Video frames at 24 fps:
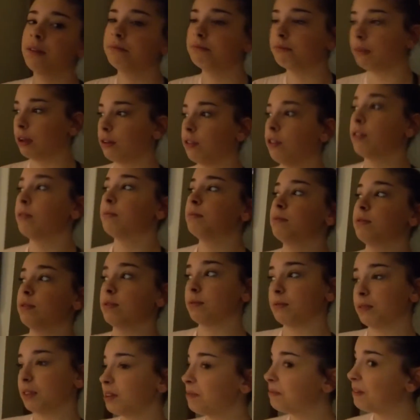my room
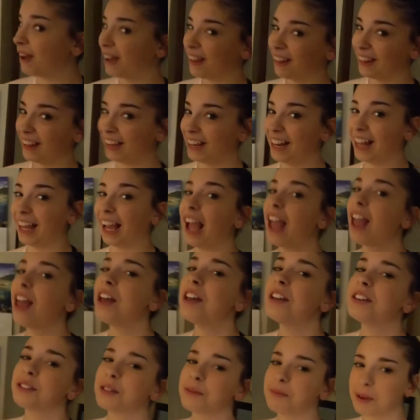is really bad lighting,
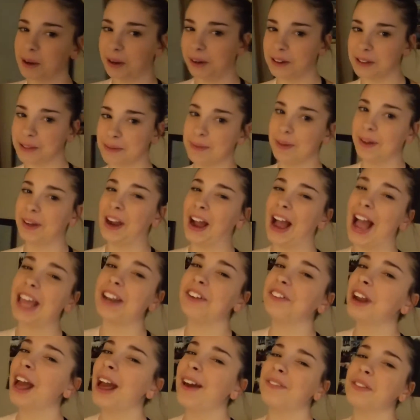so bear with me here. I
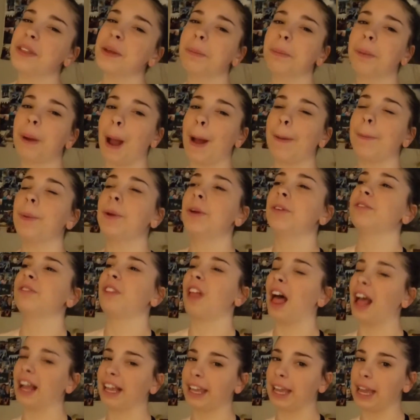don't have the proper
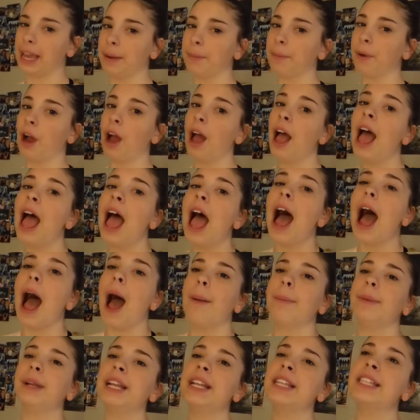vlog camera.
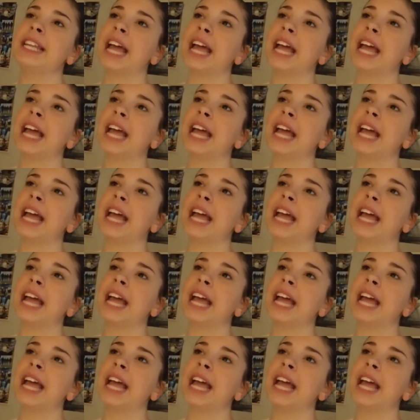I'm going to